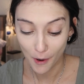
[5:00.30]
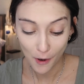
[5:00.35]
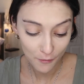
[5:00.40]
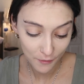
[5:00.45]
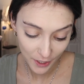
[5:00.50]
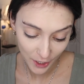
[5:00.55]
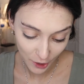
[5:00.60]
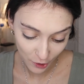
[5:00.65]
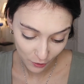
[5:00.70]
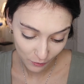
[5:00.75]

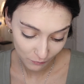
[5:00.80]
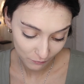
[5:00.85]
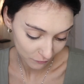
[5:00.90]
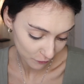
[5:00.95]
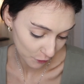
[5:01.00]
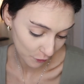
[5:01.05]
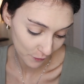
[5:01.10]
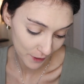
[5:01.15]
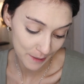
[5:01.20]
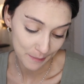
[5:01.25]
already
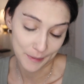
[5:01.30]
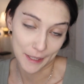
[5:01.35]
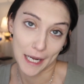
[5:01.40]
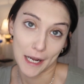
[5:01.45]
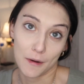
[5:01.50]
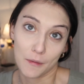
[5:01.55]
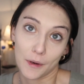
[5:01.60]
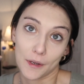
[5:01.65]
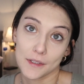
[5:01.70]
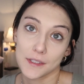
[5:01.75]
creeped
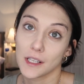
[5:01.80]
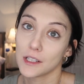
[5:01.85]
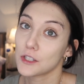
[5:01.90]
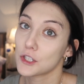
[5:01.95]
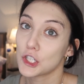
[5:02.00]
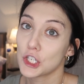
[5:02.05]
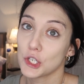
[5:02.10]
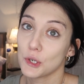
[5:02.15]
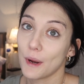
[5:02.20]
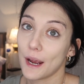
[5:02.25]
out because
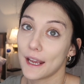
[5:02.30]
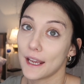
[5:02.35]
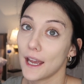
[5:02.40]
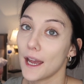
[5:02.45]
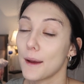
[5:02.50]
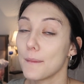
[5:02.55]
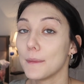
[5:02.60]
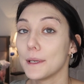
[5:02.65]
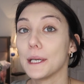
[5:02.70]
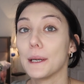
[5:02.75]
it's 2
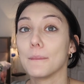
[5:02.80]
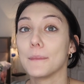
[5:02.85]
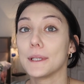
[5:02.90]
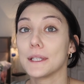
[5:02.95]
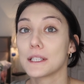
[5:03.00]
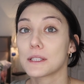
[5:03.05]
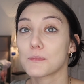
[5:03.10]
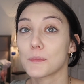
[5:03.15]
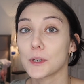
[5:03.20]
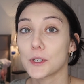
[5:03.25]
a.m. and I'm in
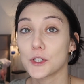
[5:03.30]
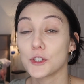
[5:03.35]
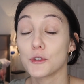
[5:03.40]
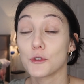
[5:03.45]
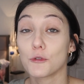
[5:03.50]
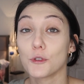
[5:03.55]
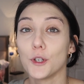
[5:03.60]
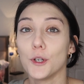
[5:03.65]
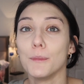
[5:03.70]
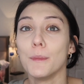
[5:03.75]
this
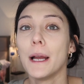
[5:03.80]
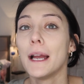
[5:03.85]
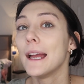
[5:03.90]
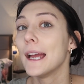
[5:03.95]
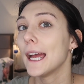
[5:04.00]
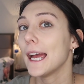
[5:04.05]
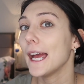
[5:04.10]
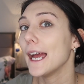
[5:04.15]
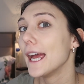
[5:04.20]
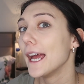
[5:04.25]
person's room
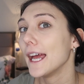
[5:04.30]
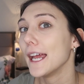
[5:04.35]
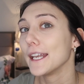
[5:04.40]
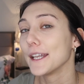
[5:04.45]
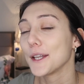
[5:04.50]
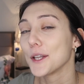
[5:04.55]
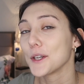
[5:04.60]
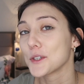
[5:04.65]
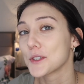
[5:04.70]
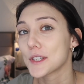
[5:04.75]

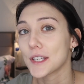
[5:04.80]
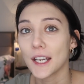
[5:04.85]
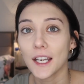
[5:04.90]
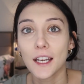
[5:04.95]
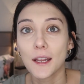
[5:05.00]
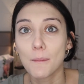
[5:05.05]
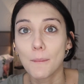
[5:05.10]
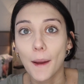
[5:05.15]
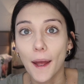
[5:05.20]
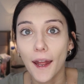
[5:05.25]
and they're
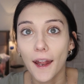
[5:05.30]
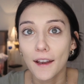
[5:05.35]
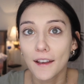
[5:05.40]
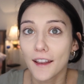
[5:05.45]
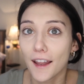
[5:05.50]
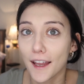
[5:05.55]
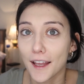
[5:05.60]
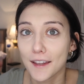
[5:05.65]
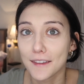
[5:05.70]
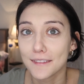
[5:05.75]
sitting in bed
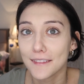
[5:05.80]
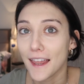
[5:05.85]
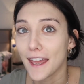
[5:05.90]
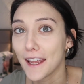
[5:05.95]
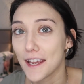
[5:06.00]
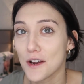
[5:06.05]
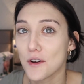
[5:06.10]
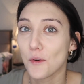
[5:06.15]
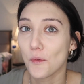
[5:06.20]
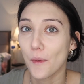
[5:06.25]
like
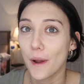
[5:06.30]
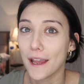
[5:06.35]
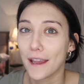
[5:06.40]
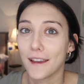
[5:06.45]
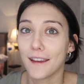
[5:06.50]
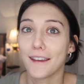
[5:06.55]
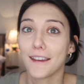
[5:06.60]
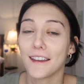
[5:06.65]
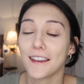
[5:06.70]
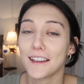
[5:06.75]
laying
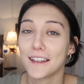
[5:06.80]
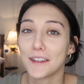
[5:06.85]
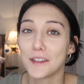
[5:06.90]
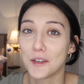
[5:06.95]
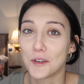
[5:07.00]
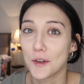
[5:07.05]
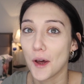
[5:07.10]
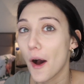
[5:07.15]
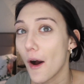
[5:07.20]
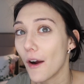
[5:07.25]
awake in the
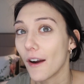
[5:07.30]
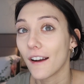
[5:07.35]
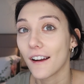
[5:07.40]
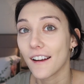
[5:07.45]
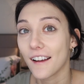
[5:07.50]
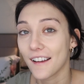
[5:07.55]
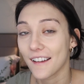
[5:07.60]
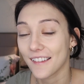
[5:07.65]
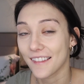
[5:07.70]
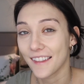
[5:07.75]
dark,
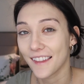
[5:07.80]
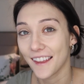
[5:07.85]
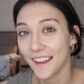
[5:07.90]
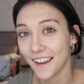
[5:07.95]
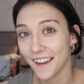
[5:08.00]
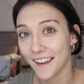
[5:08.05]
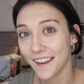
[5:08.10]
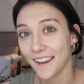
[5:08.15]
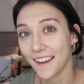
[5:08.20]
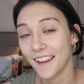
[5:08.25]

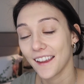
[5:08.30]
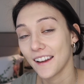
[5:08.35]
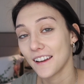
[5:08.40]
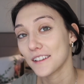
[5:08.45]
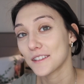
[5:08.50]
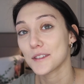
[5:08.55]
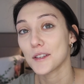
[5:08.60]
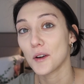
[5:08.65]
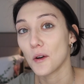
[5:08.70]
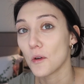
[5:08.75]
like, and
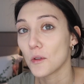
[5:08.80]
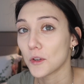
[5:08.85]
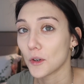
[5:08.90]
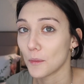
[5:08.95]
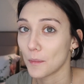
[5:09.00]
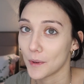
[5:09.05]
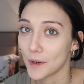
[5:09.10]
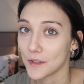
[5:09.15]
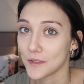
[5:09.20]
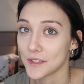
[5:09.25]
it's an older
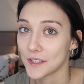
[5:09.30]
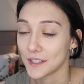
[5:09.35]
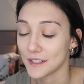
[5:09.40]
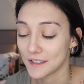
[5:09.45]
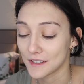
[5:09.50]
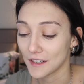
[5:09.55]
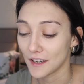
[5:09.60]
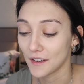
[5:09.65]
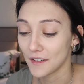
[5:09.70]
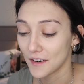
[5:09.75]
person.
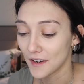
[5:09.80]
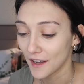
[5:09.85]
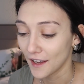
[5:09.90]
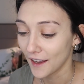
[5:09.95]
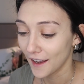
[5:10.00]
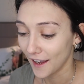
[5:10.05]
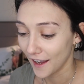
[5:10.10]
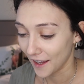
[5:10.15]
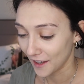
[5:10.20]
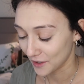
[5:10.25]
So
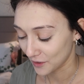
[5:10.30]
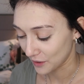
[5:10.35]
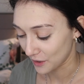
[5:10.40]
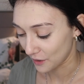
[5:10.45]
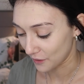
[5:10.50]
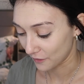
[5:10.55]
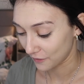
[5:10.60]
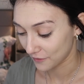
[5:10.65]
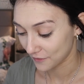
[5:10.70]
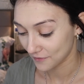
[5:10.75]
I don't
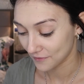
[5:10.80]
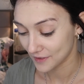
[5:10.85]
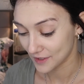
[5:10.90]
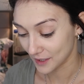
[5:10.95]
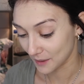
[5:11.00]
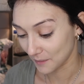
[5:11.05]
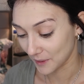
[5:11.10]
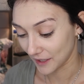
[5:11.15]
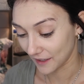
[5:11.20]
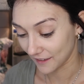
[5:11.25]
know if
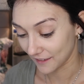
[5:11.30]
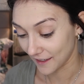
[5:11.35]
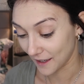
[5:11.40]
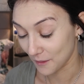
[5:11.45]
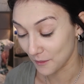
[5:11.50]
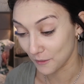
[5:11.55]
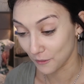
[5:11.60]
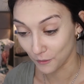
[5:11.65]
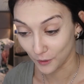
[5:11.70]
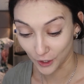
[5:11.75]
something like
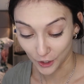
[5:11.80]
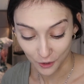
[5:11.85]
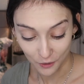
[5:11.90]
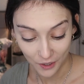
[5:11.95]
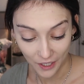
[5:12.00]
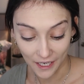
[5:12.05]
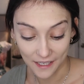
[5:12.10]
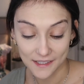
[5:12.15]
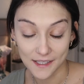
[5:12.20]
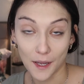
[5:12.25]
that would freak you
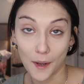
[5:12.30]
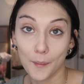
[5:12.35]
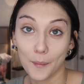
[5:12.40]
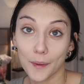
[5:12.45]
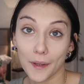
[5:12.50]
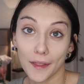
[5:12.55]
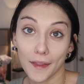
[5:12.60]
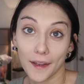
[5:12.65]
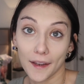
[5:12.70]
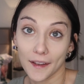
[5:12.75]
guys out,
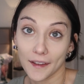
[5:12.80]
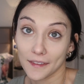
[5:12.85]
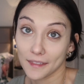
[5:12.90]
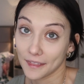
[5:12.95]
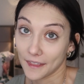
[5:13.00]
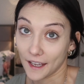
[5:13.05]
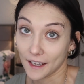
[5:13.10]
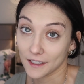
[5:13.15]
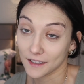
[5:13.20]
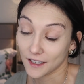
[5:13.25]
but like
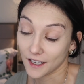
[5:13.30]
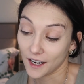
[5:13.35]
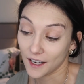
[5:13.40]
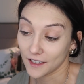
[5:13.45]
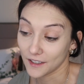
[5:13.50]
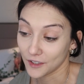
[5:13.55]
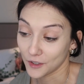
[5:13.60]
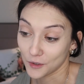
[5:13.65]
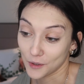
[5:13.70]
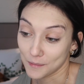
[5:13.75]
that
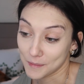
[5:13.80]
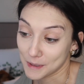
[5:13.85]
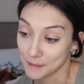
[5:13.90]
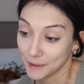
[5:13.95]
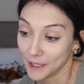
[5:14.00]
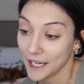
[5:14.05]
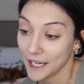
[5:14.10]
kind of creeps me